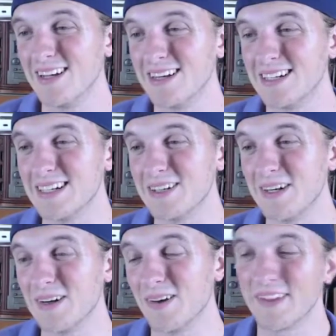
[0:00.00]

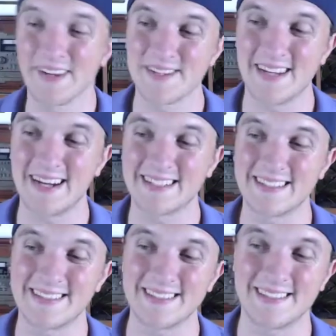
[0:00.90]
On the other side,
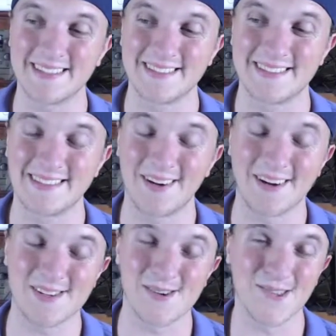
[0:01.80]
can the
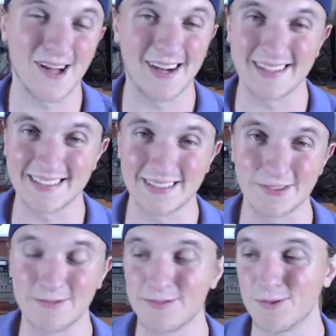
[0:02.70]
Seahawks O-line
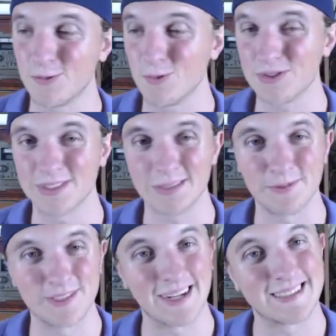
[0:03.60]
give Wilson the
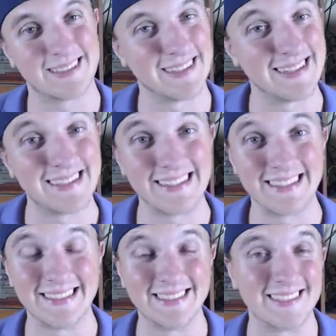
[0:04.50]
protection he
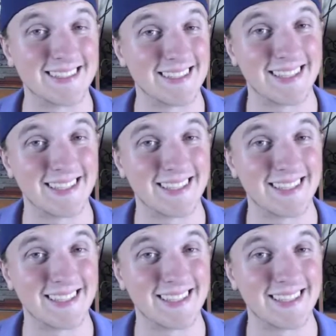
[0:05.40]
needs?